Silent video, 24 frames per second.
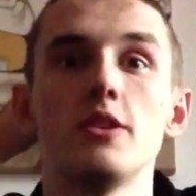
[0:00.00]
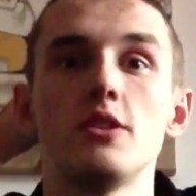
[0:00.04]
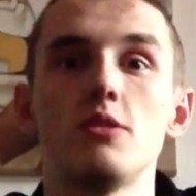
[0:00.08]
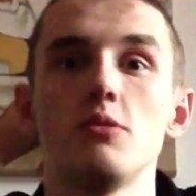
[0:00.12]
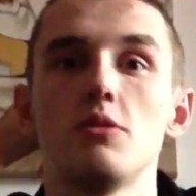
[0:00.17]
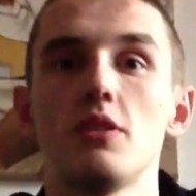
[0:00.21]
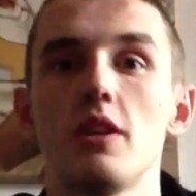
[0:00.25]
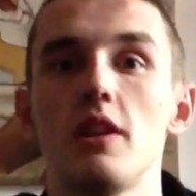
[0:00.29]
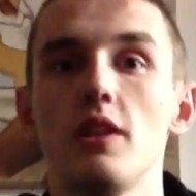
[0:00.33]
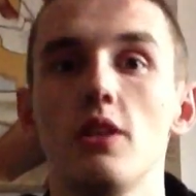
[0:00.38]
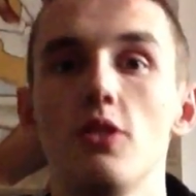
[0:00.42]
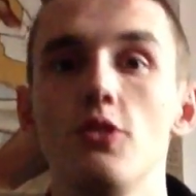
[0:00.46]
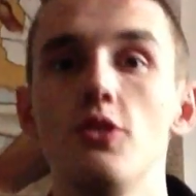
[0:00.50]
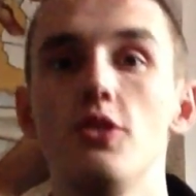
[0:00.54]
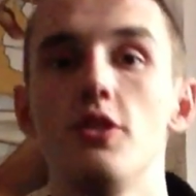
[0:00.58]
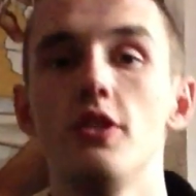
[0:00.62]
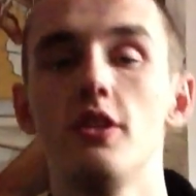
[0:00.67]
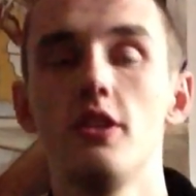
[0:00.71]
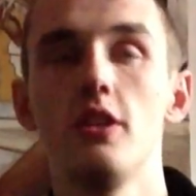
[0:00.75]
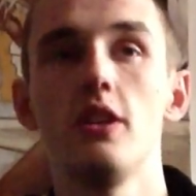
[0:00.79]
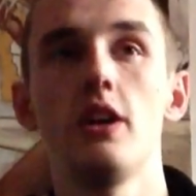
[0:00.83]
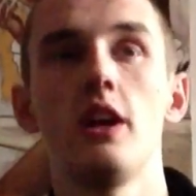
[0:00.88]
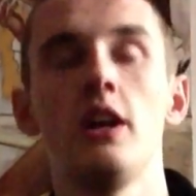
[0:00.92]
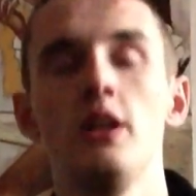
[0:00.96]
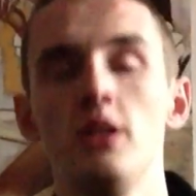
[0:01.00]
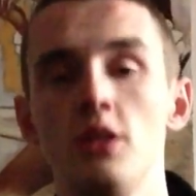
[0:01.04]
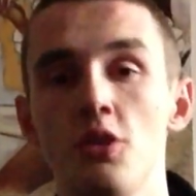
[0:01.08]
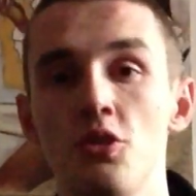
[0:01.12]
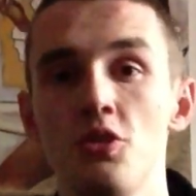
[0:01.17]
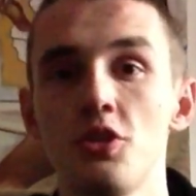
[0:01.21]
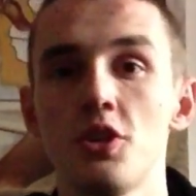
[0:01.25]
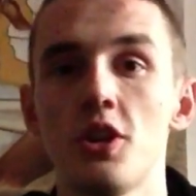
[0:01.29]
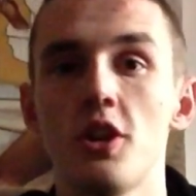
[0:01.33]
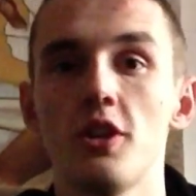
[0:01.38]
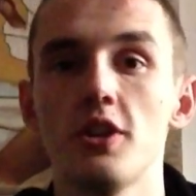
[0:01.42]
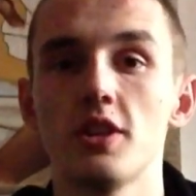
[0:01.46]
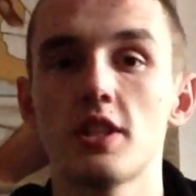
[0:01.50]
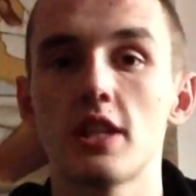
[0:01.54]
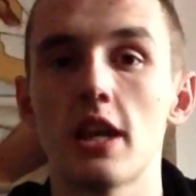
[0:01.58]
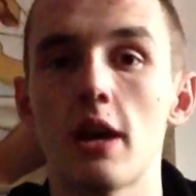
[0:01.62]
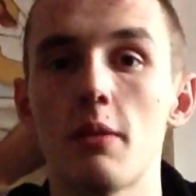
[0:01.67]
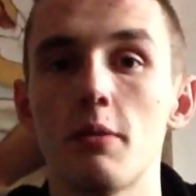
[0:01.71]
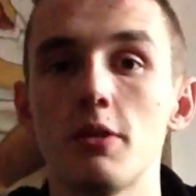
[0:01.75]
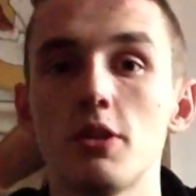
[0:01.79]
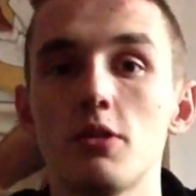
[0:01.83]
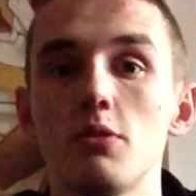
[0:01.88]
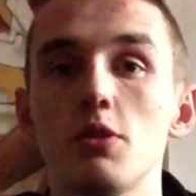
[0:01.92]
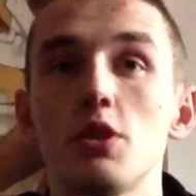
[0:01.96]
when she was in London all the
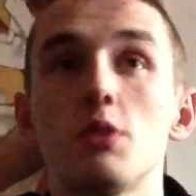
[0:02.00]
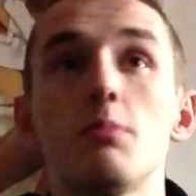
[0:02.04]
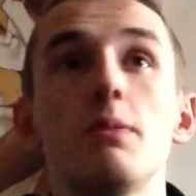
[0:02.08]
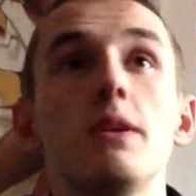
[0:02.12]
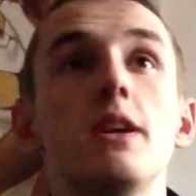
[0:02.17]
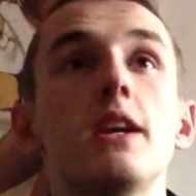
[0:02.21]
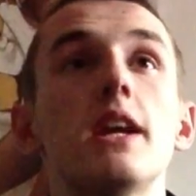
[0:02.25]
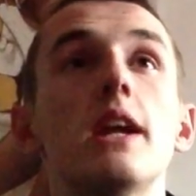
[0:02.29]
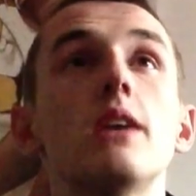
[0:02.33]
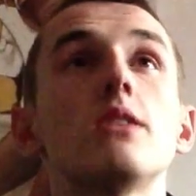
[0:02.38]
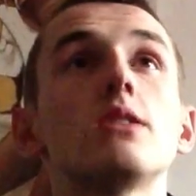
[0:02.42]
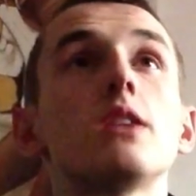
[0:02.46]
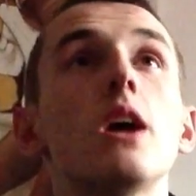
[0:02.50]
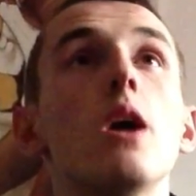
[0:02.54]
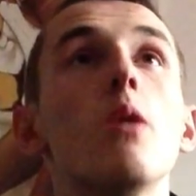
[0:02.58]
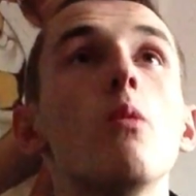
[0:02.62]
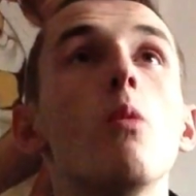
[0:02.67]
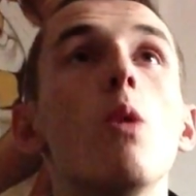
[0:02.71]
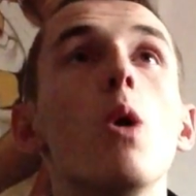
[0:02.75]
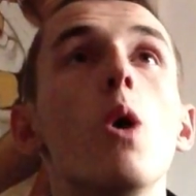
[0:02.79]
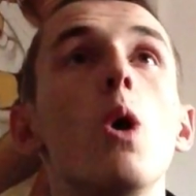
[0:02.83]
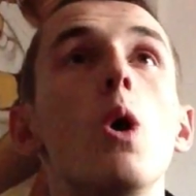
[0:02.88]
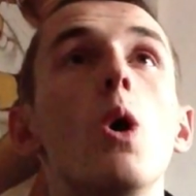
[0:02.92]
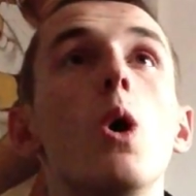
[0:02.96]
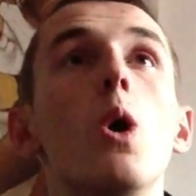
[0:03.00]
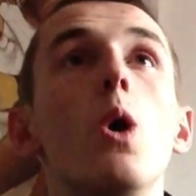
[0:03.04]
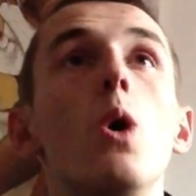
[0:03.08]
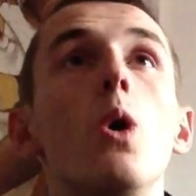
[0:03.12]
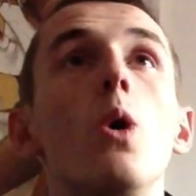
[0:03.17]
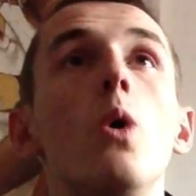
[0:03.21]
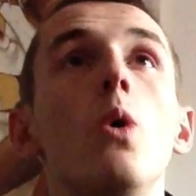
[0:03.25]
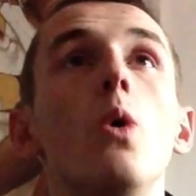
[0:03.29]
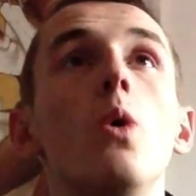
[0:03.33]
time, when she was speaking, I was like, whoa.